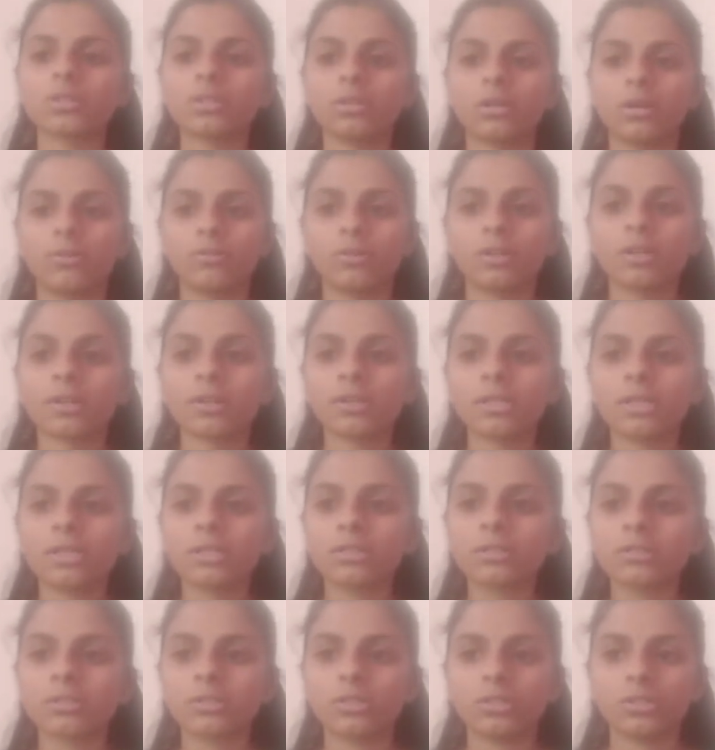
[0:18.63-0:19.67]

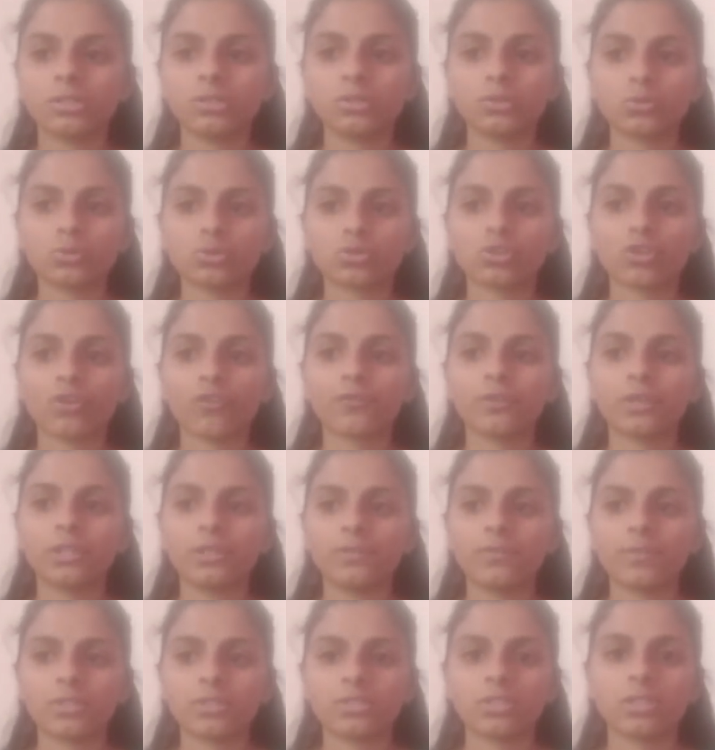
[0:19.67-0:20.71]
governing the use of
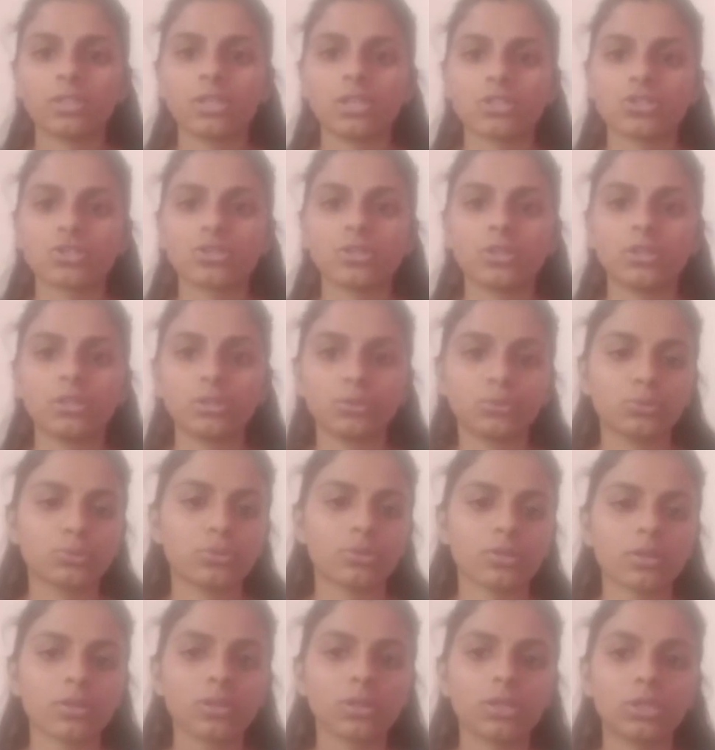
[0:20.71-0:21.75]
investigational new
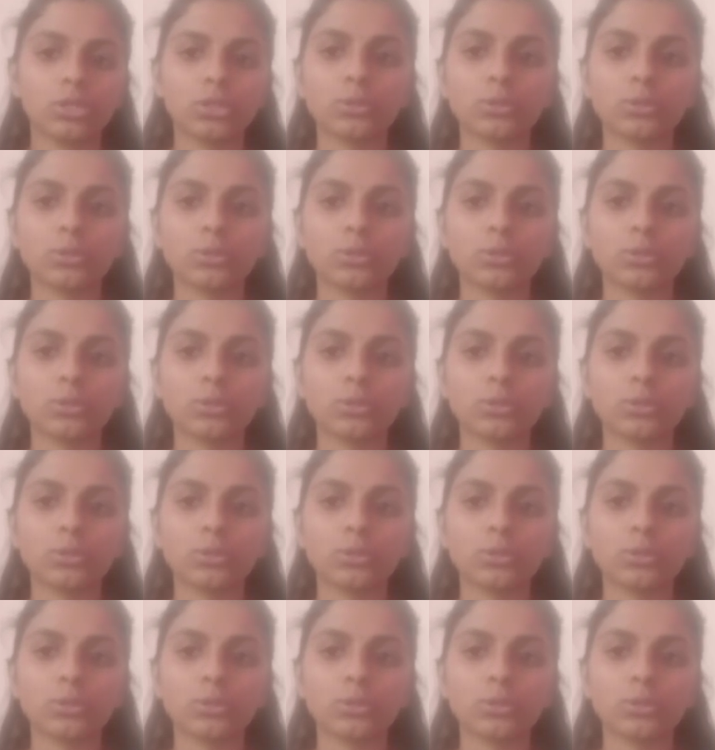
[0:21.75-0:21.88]
drug,